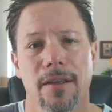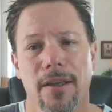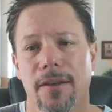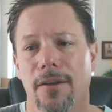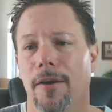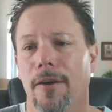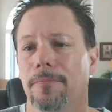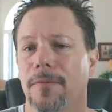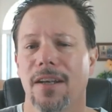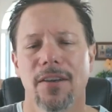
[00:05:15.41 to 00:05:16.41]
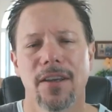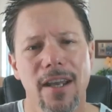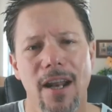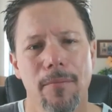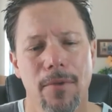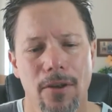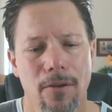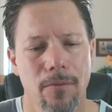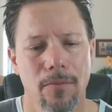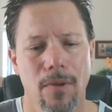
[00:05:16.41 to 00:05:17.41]
And um, and again, I'm, you
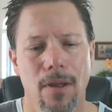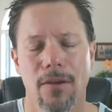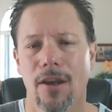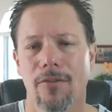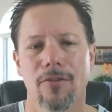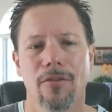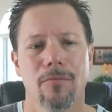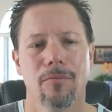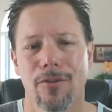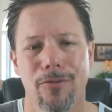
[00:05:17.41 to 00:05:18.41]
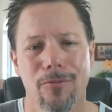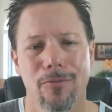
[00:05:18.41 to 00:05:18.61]
know, never, never,